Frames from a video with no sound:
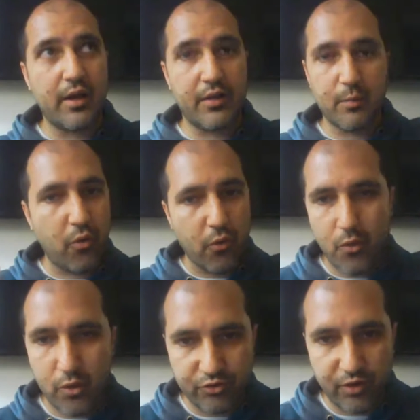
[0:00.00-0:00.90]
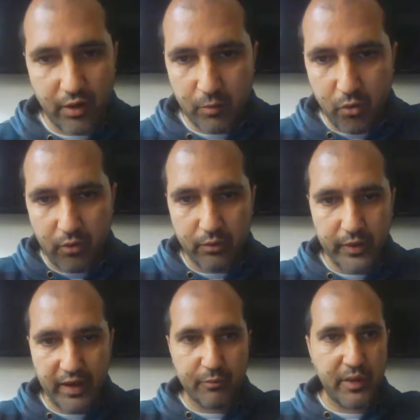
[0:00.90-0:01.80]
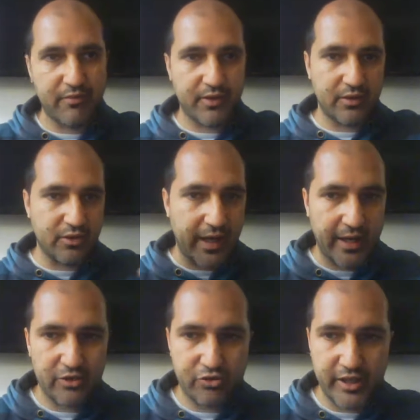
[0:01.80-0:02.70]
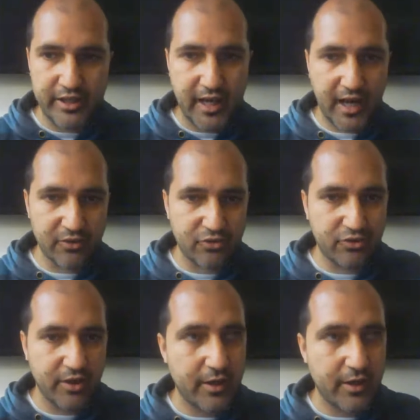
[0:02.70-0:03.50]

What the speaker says: the more wars there are, the more we have to pay for things like energy, gas,